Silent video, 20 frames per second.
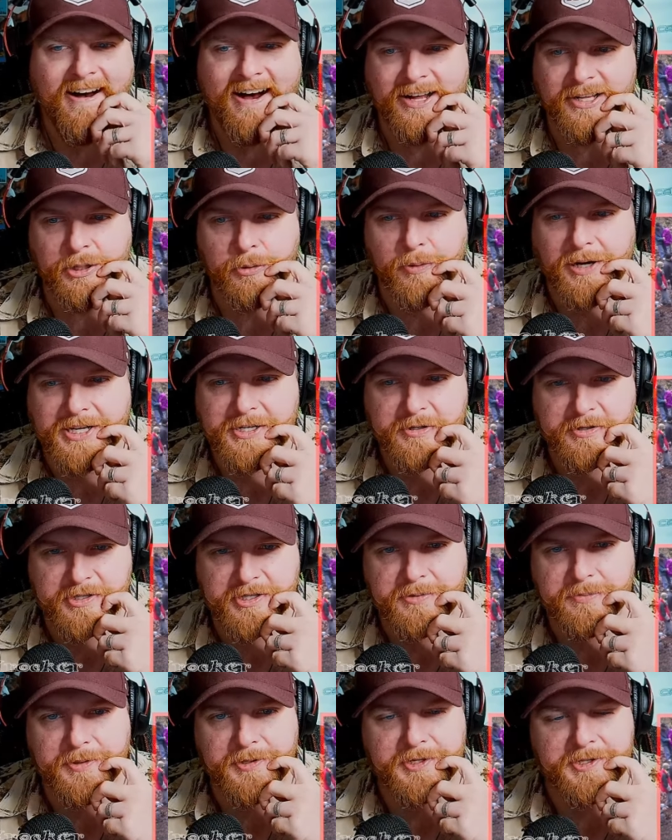the weight
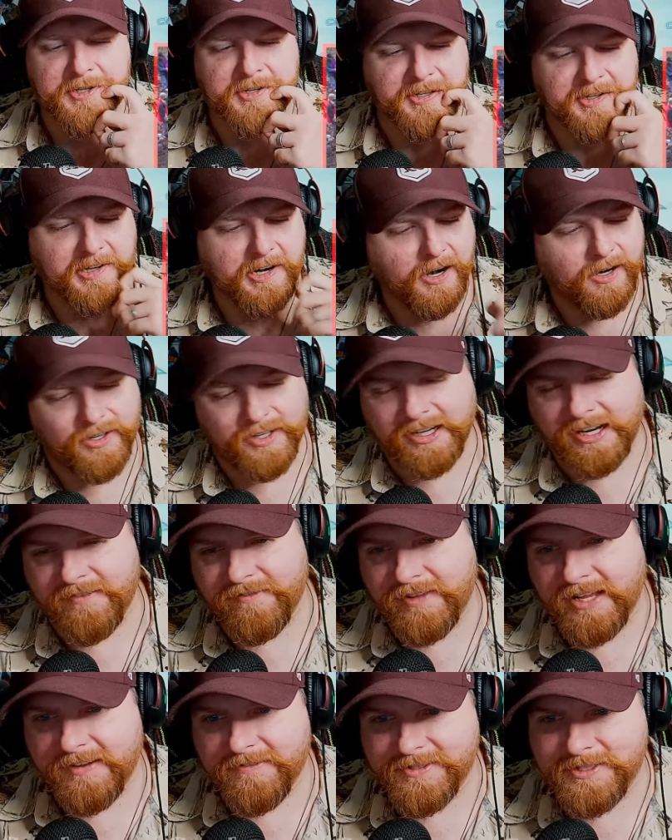distribution of the car, like if
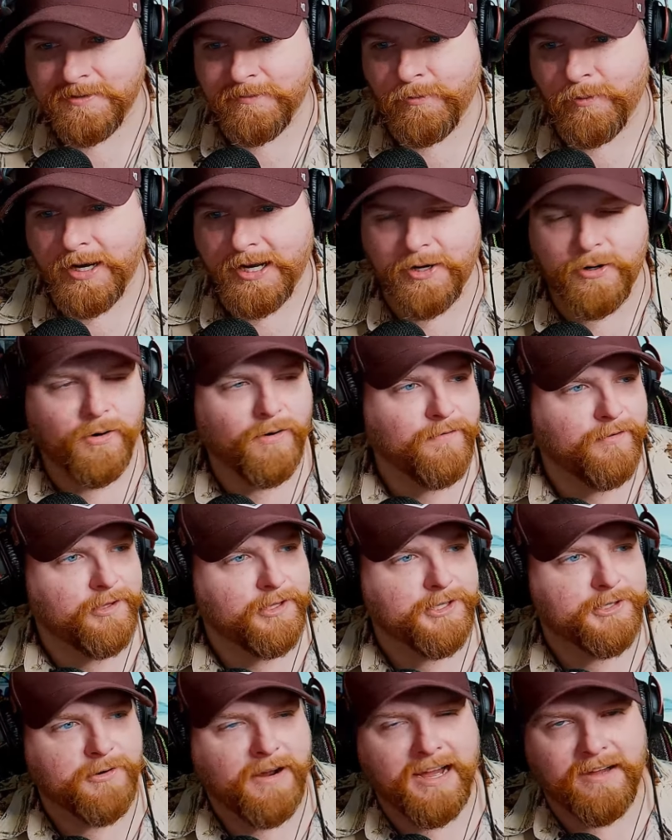they have some weight over the
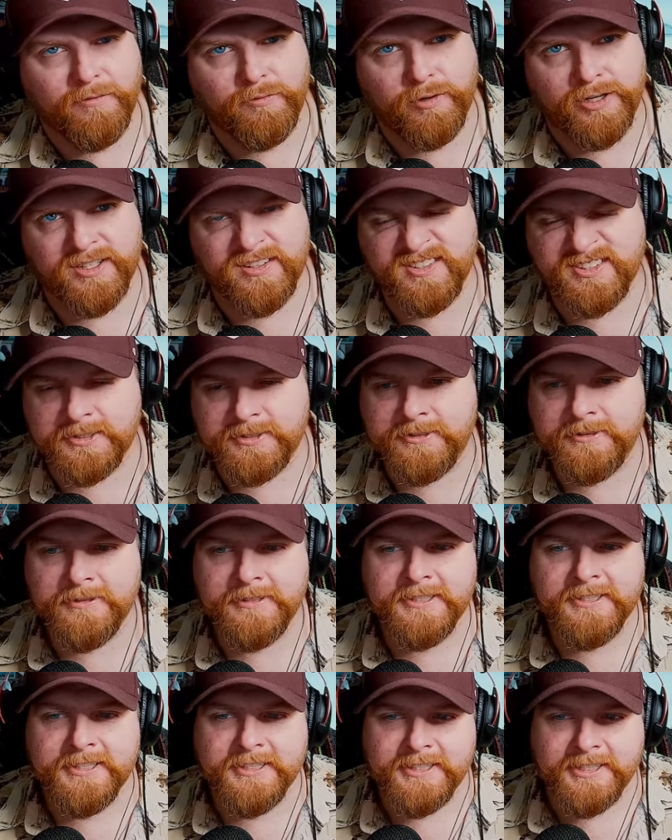drive wheels.
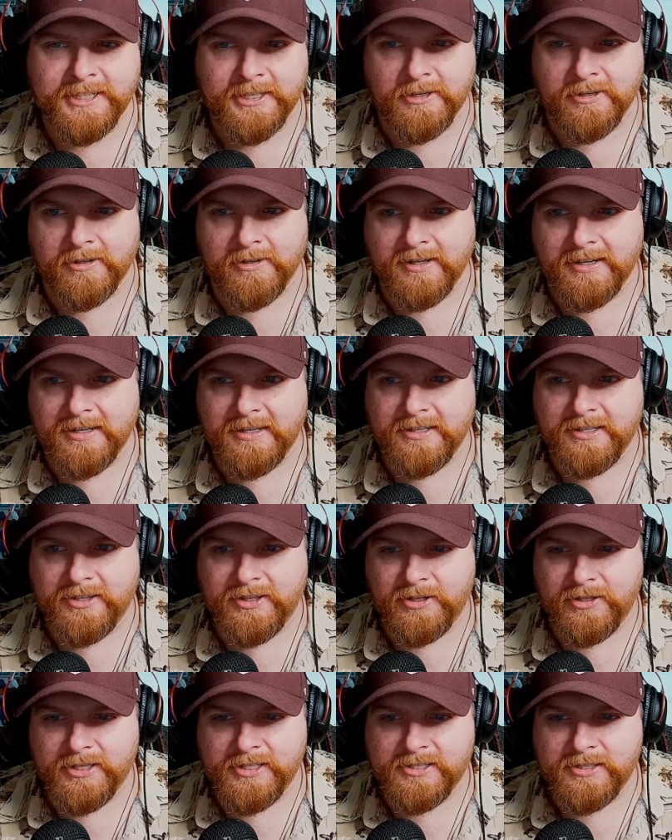You know,
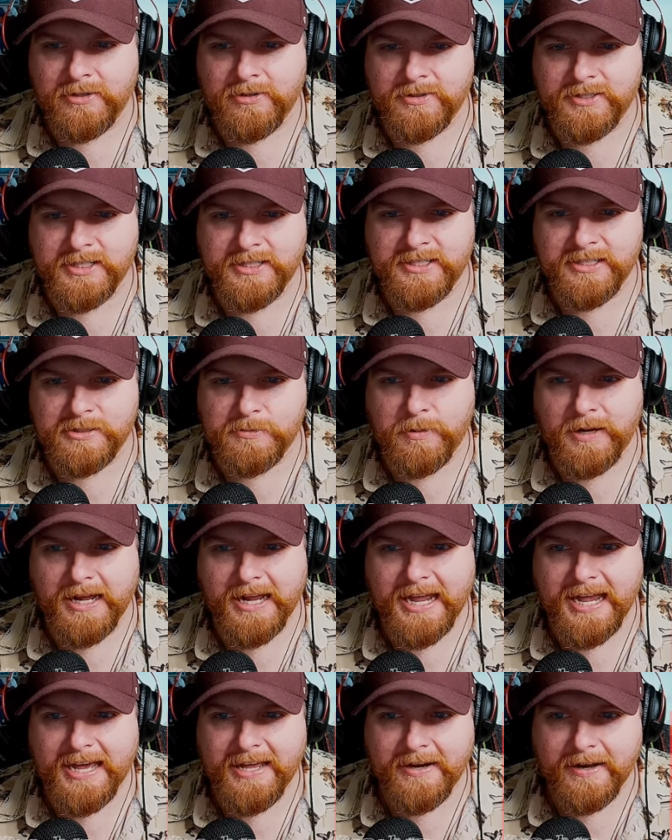these little details probably
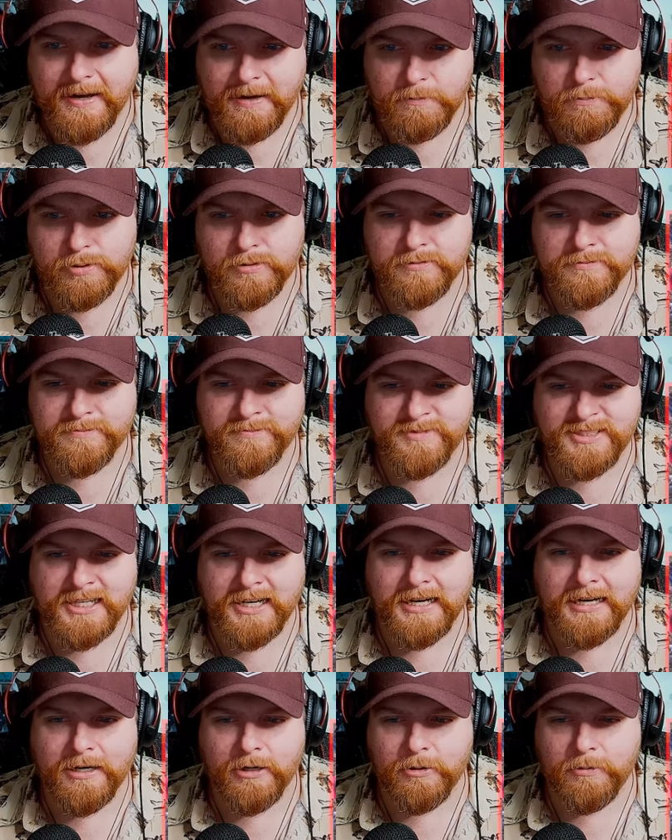add up to
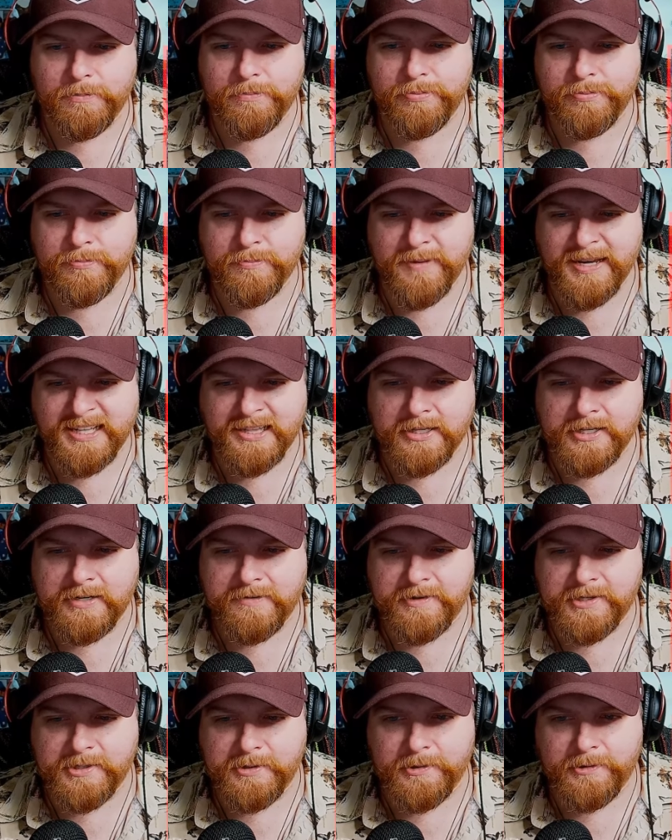help make the
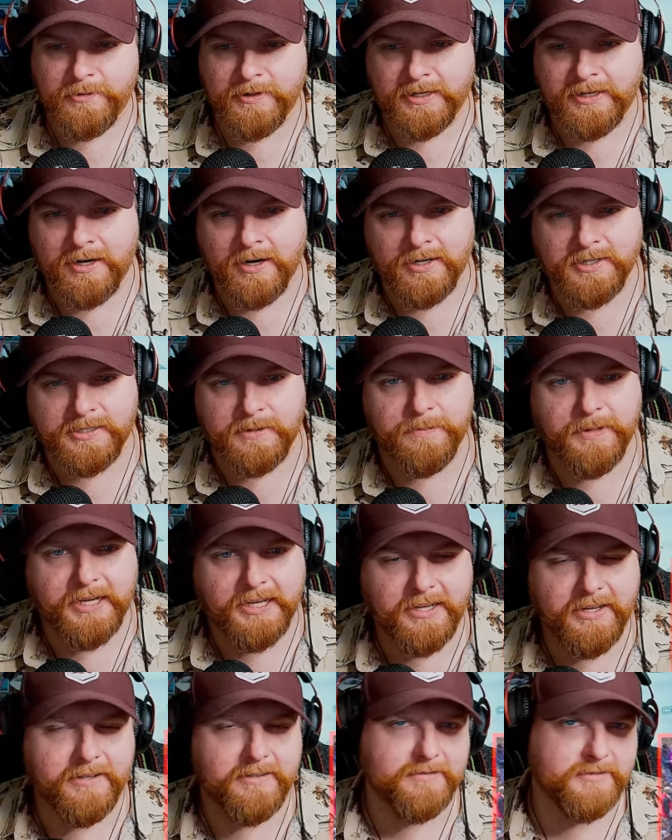difference between cars that make
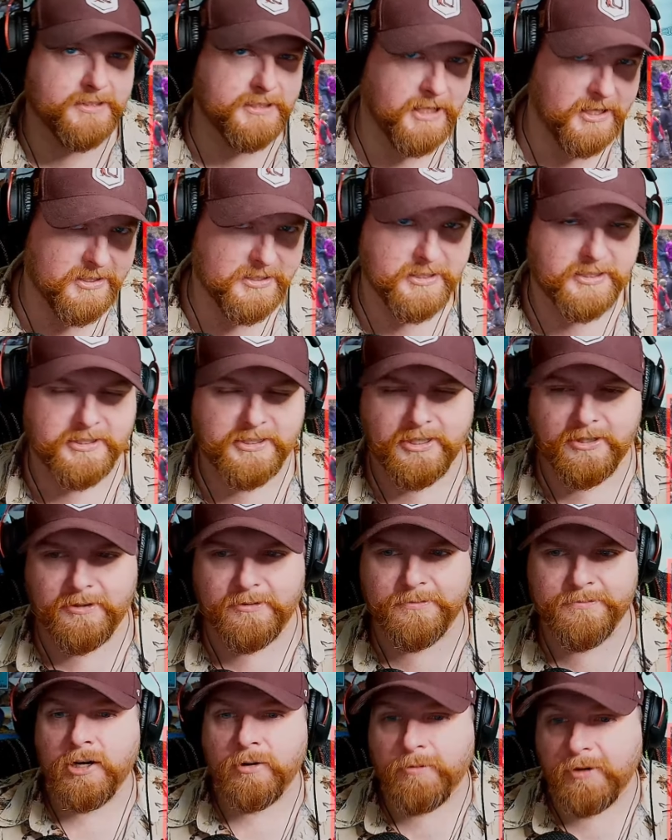it and cars that don't.
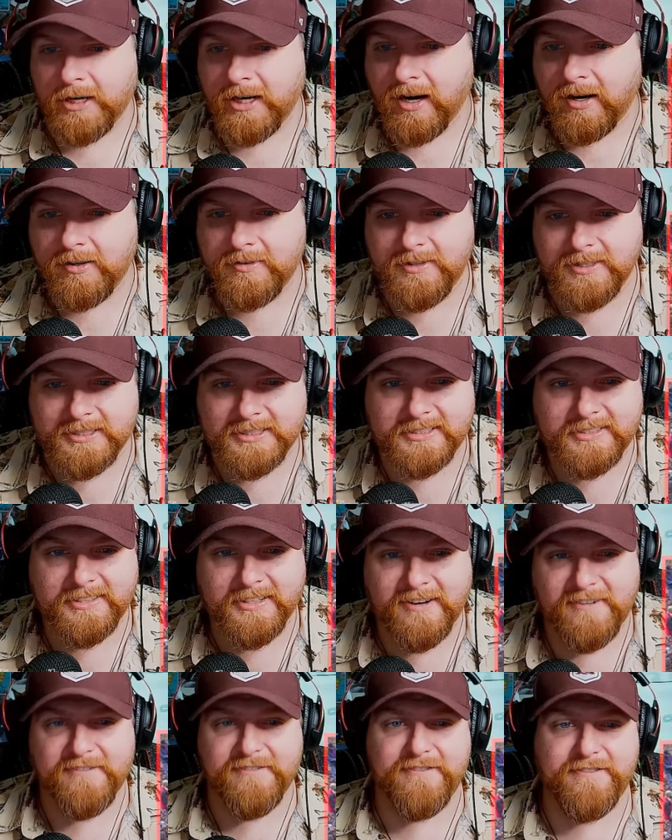Regardless,
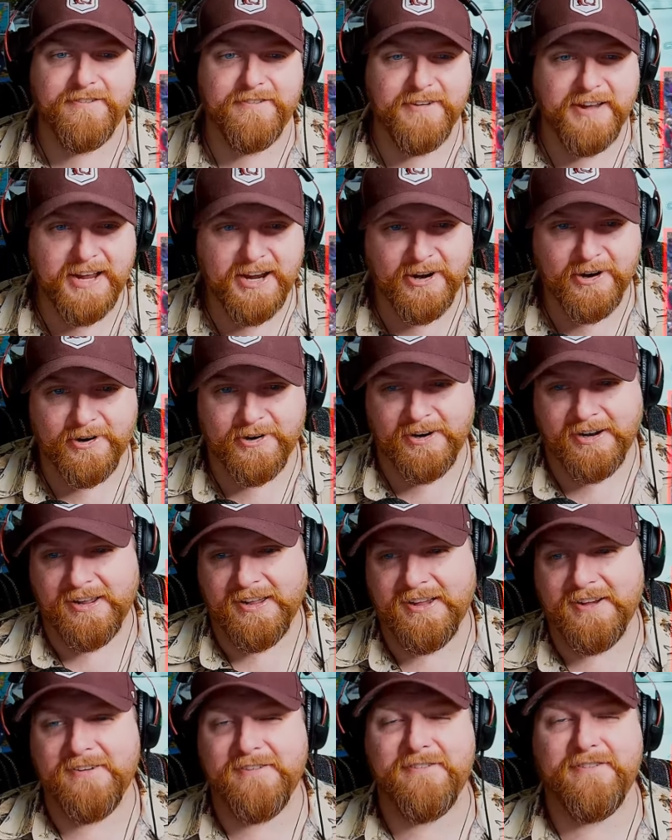
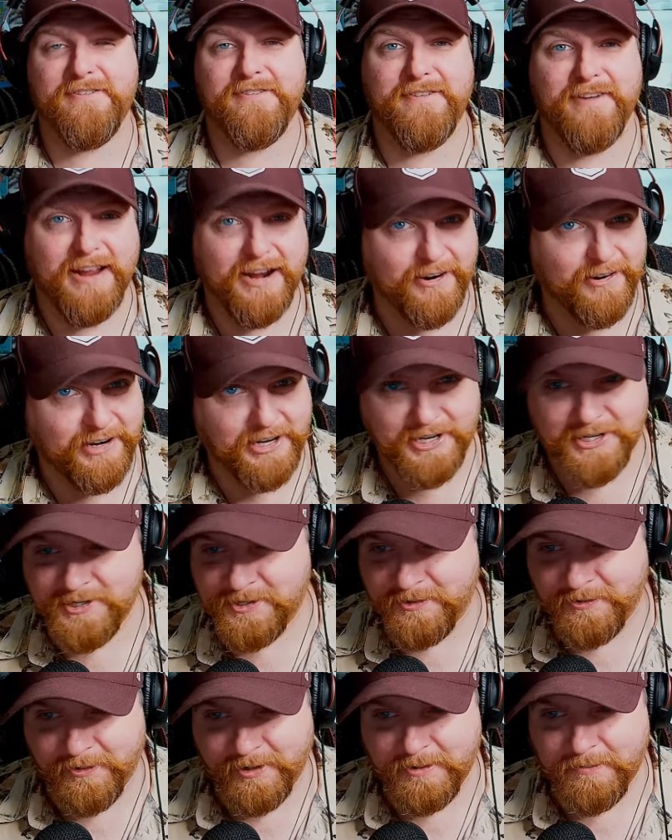very, very
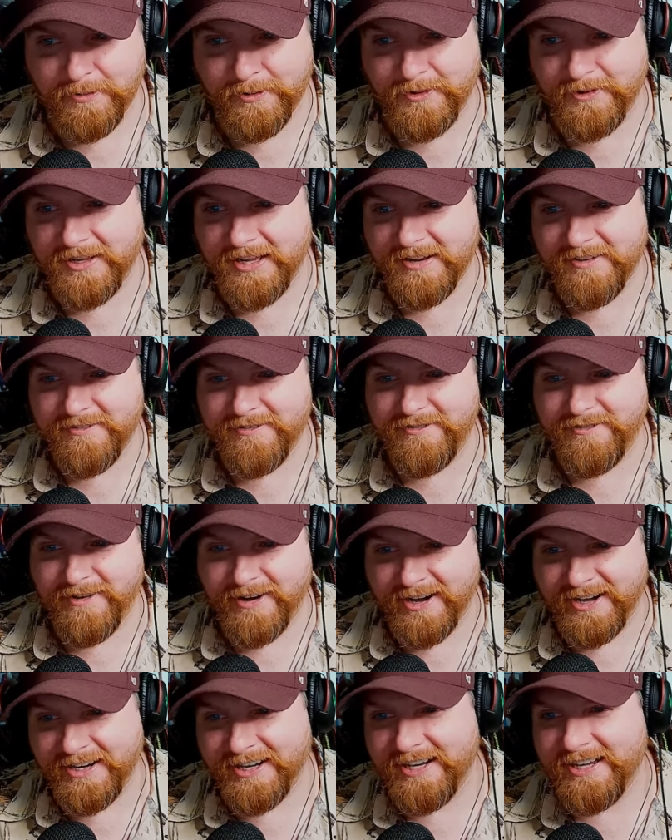enjoyable and
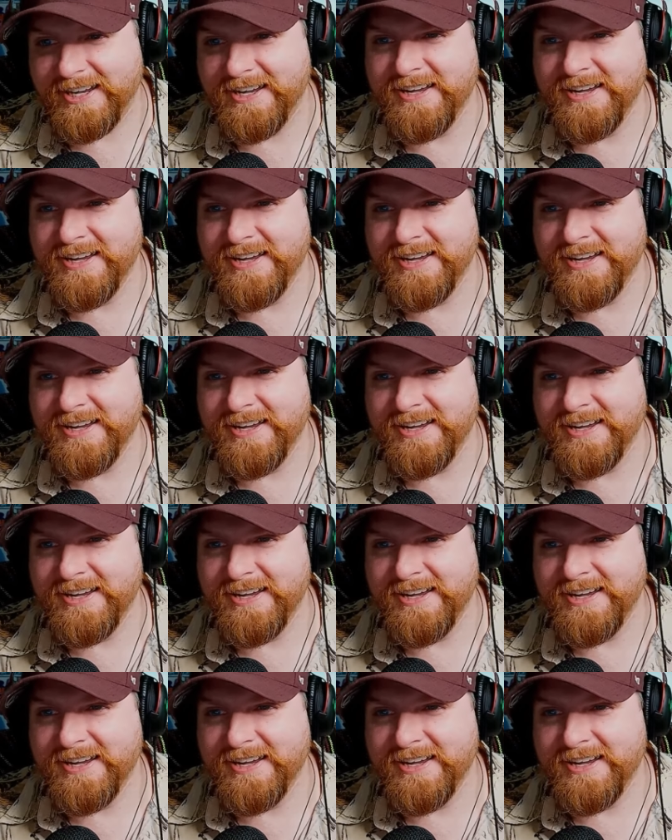fun.